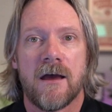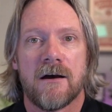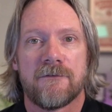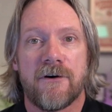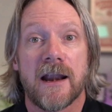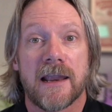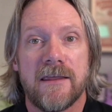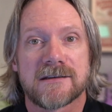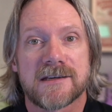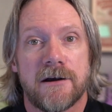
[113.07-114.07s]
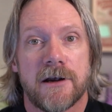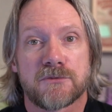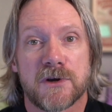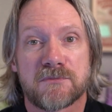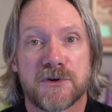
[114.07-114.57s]
Finally, this series
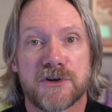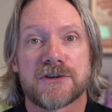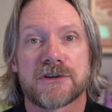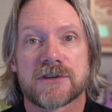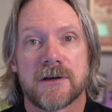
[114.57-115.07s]
was produced